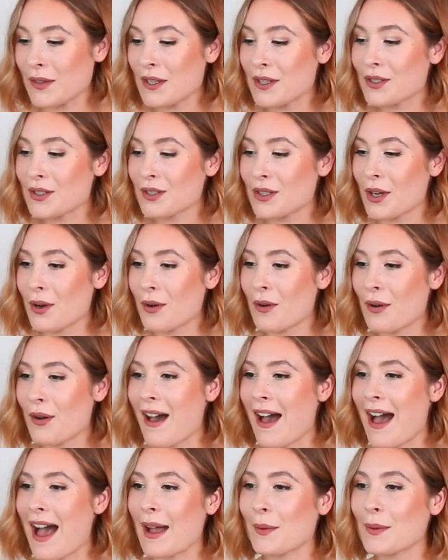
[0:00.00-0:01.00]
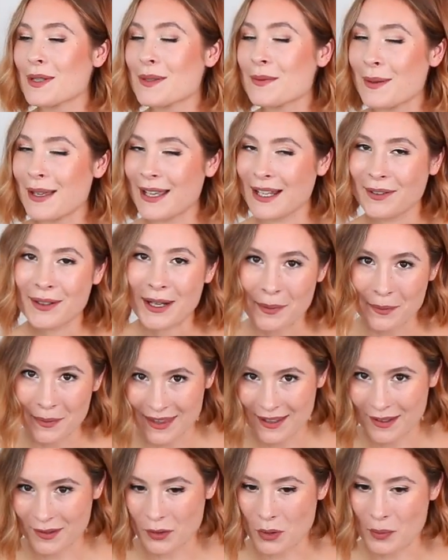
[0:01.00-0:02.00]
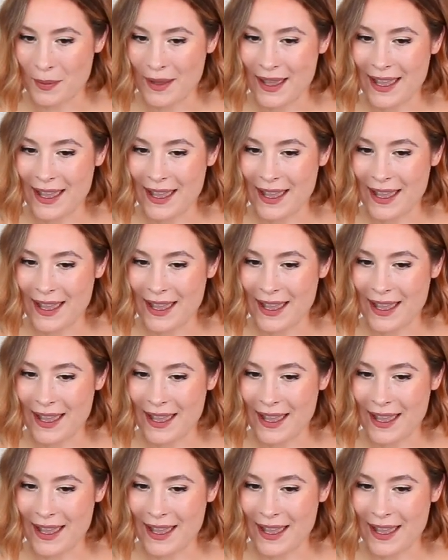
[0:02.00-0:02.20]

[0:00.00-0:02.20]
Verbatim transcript: So I was playing around with it a little